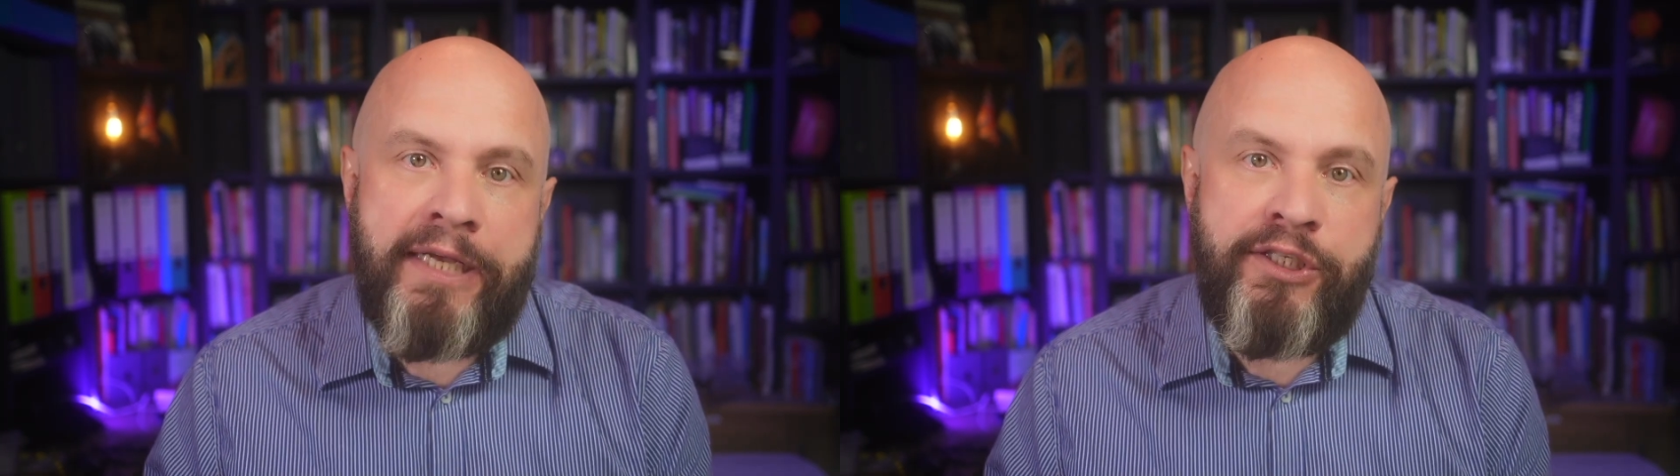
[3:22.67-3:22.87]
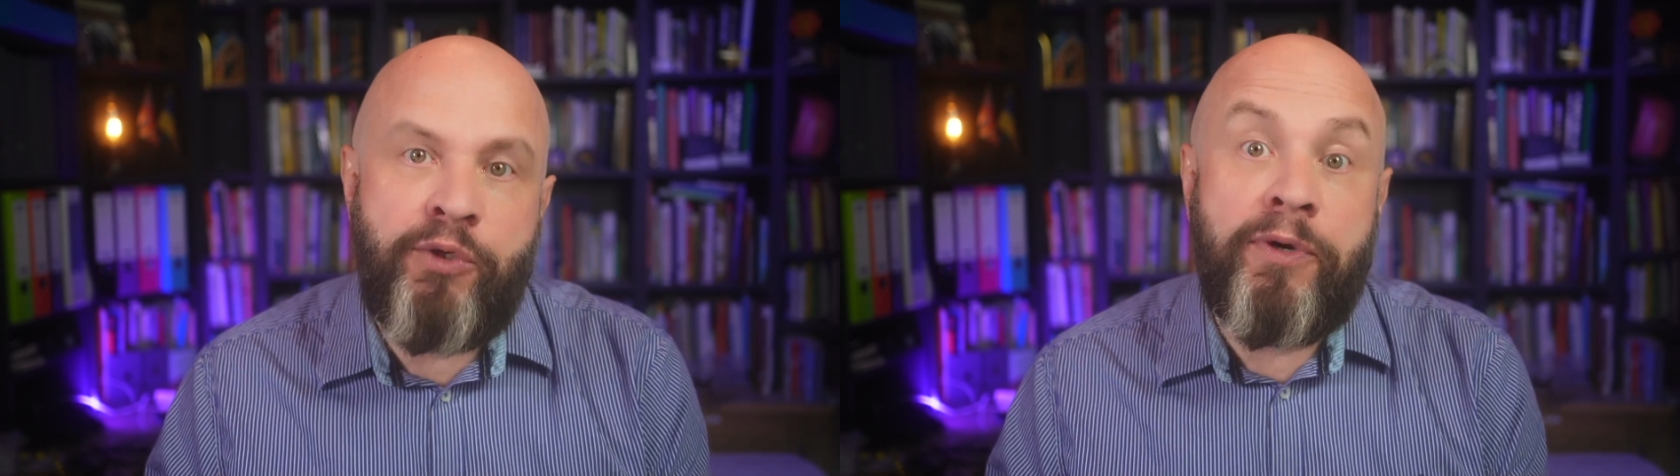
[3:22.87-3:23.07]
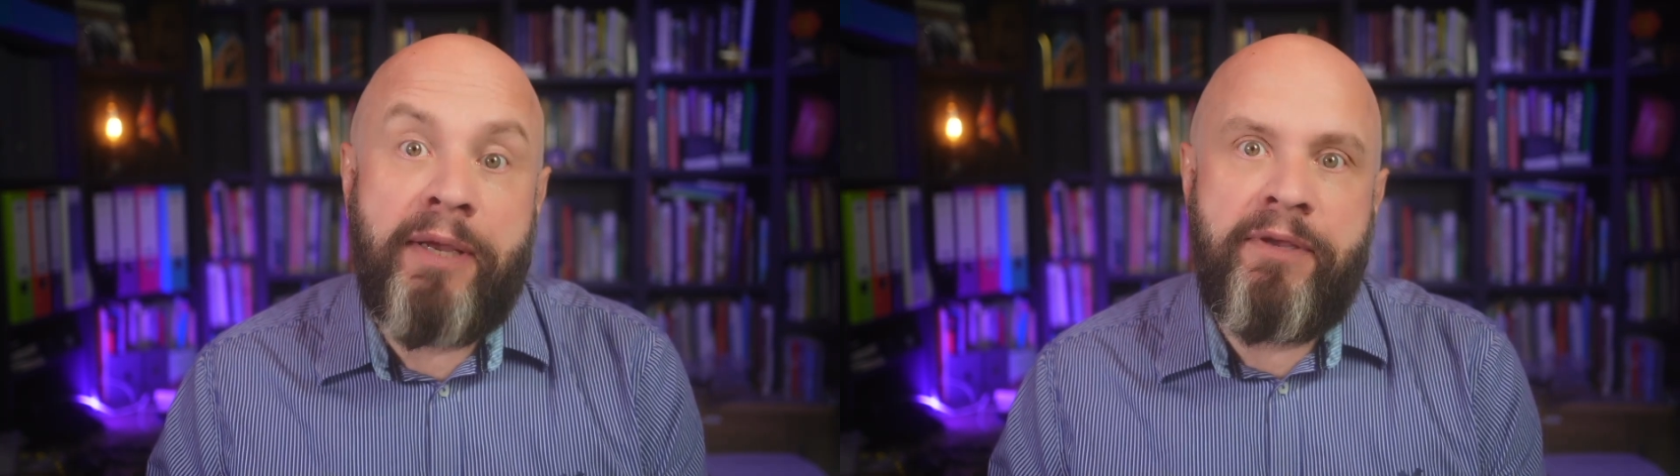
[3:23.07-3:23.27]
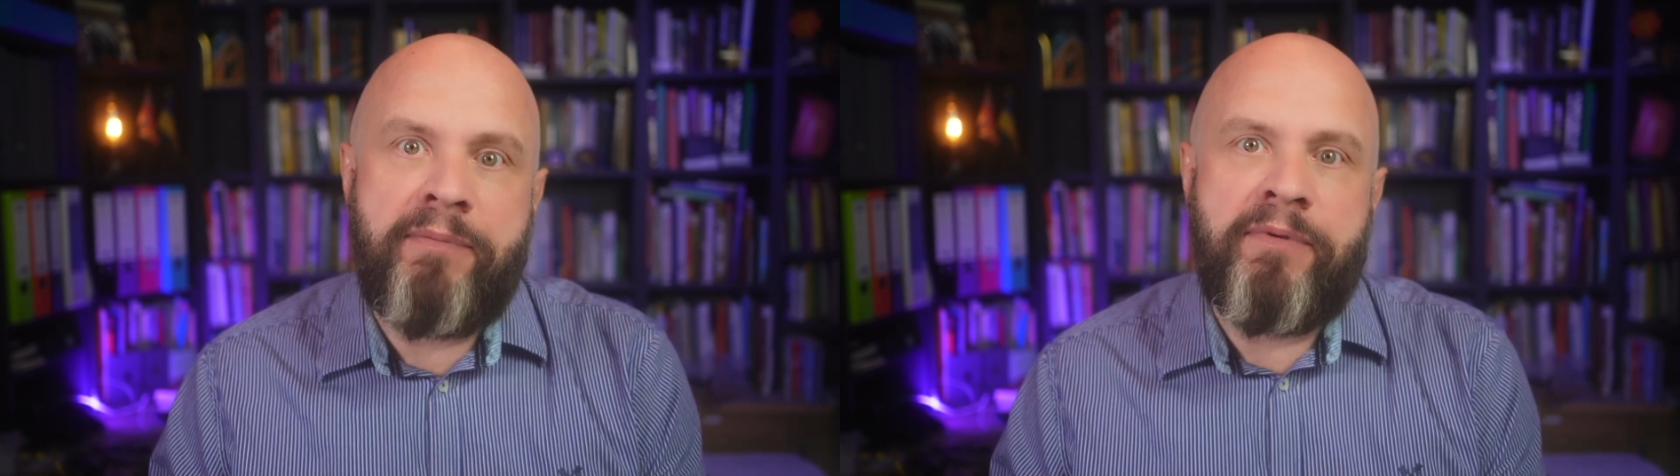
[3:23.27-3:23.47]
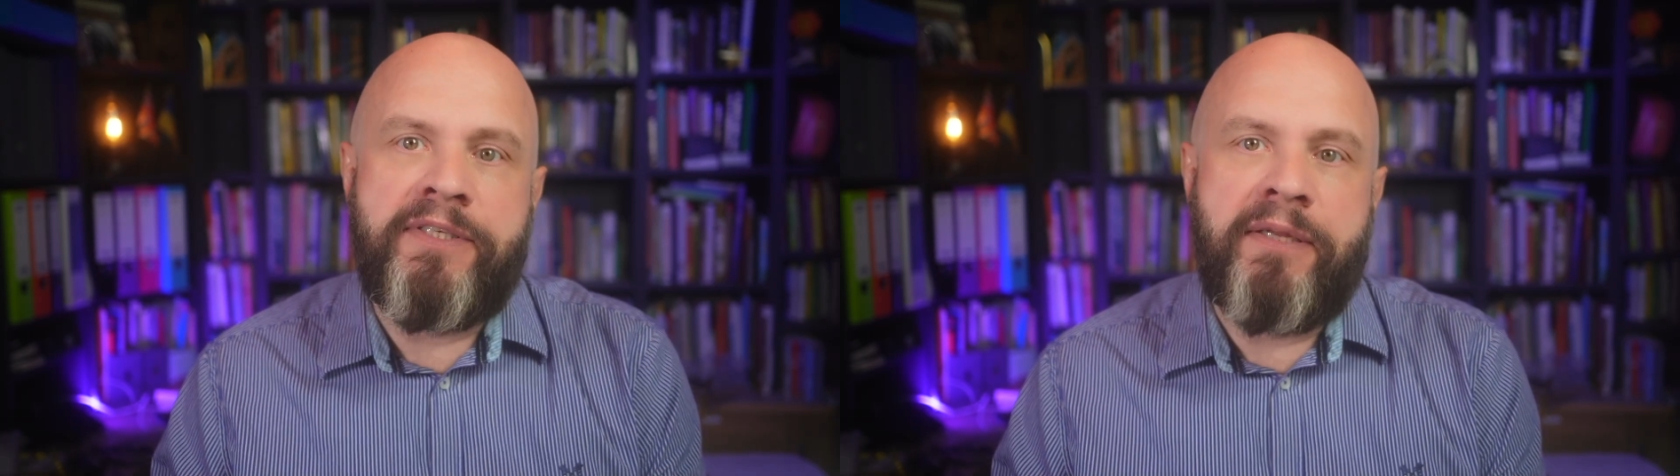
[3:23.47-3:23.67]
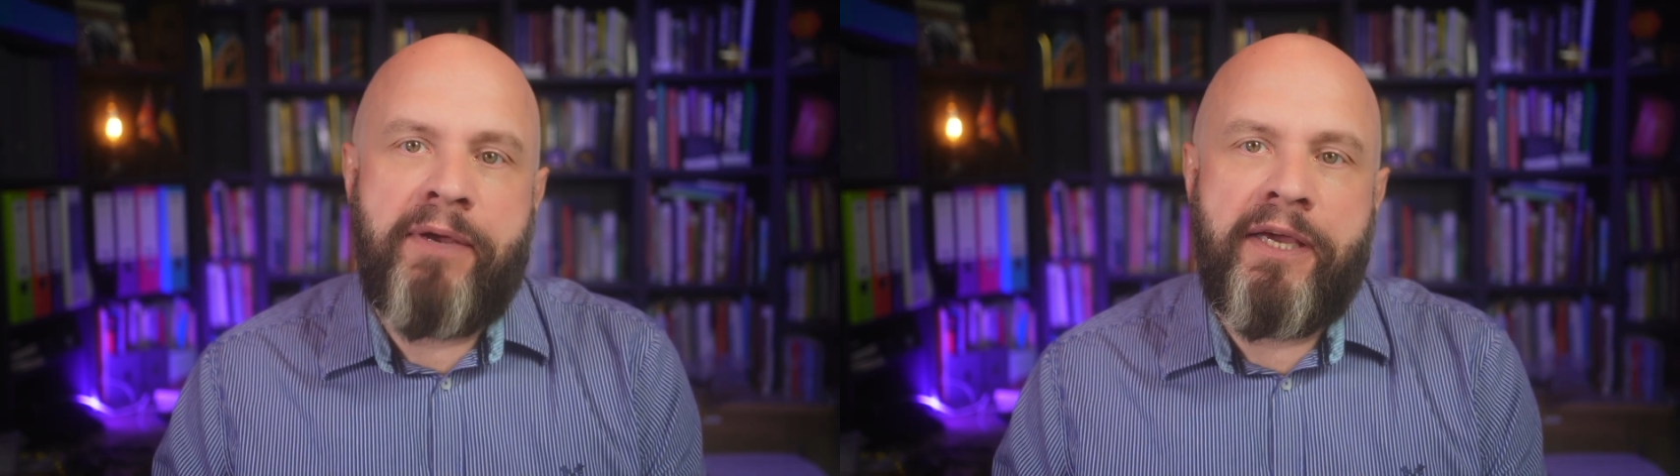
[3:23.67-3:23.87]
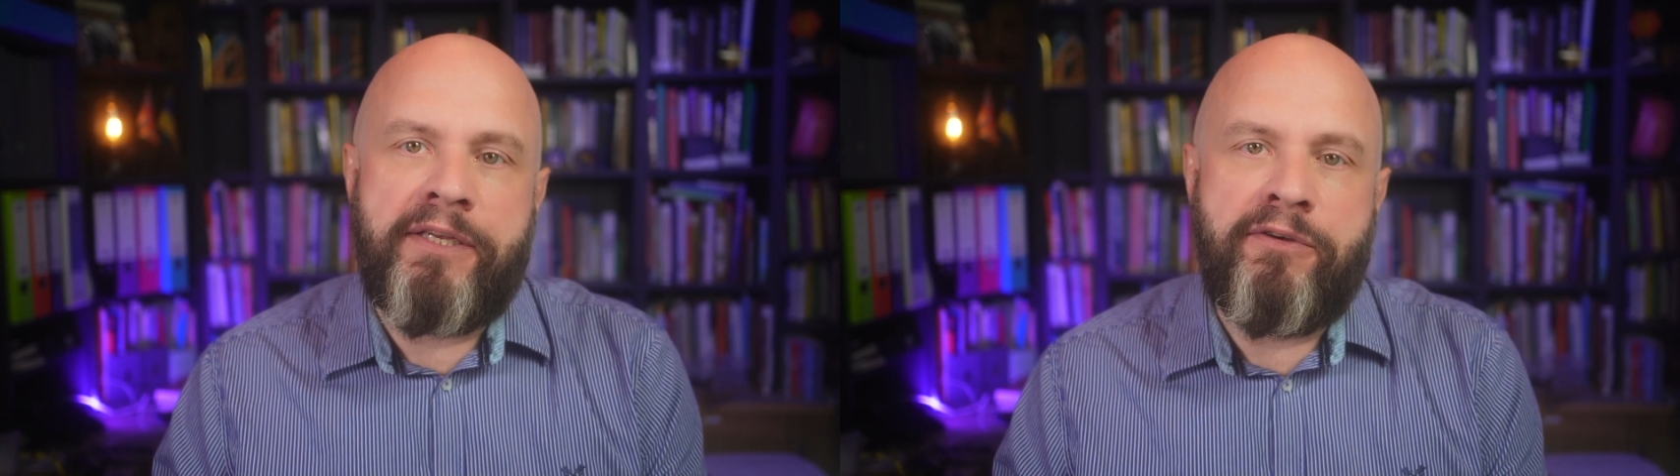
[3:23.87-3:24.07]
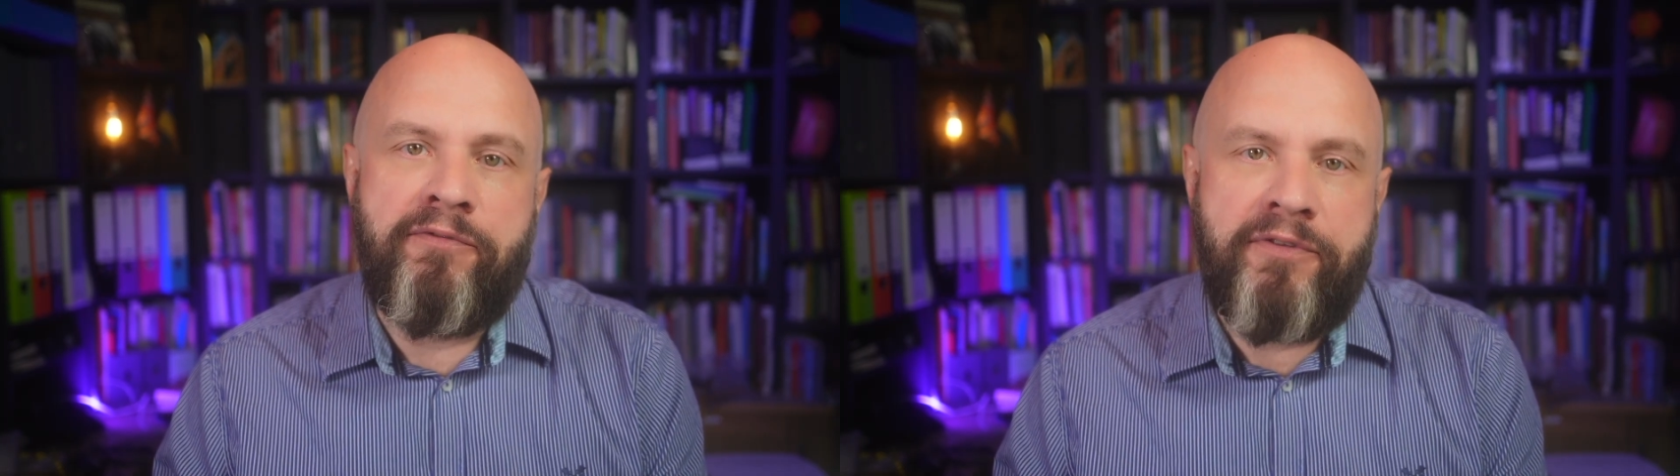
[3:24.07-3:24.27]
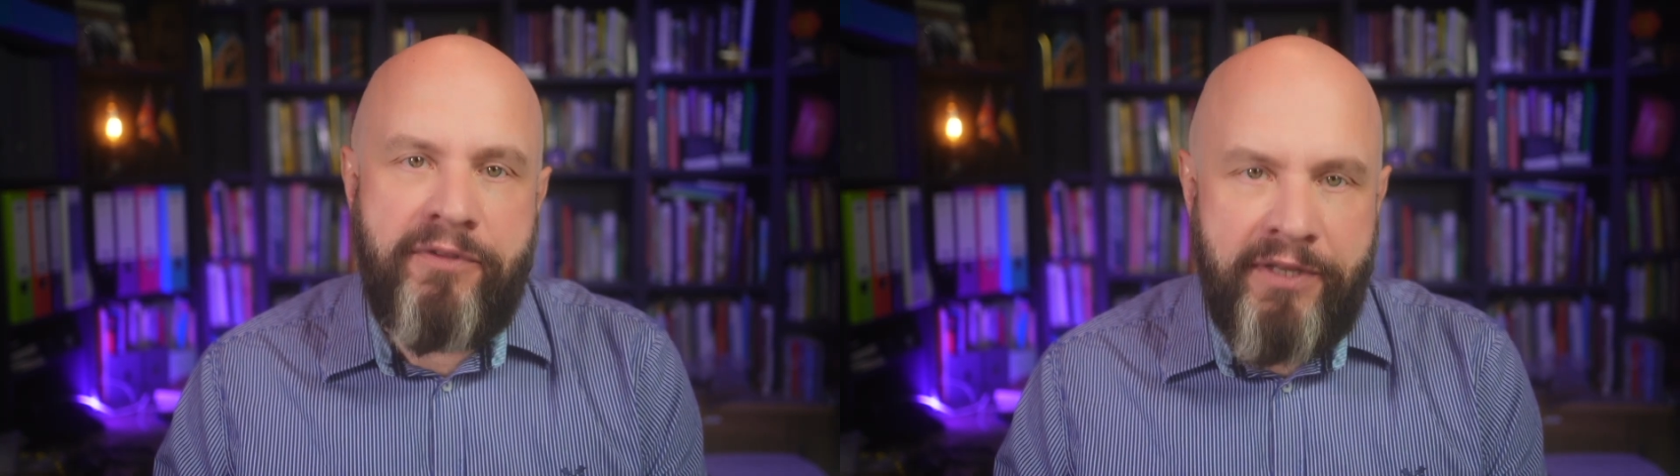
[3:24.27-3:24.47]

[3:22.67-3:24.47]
Azure commitments and Microsoft